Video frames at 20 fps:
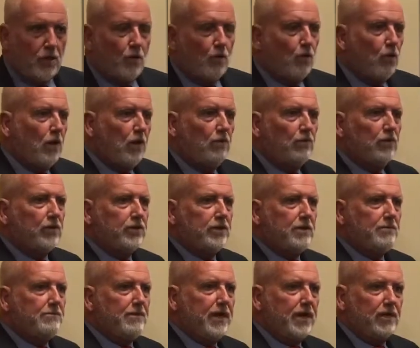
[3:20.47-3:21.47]
What will
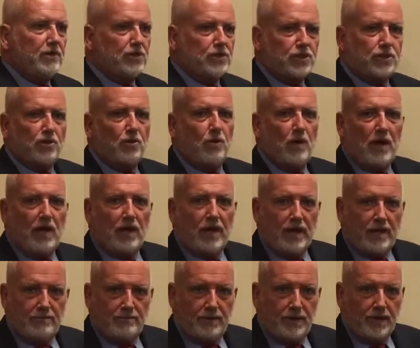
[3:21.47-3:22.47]
the medical
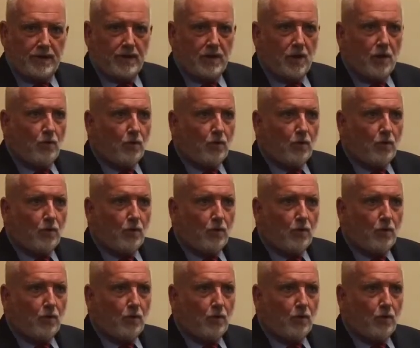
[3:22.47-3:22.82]
sequelae be?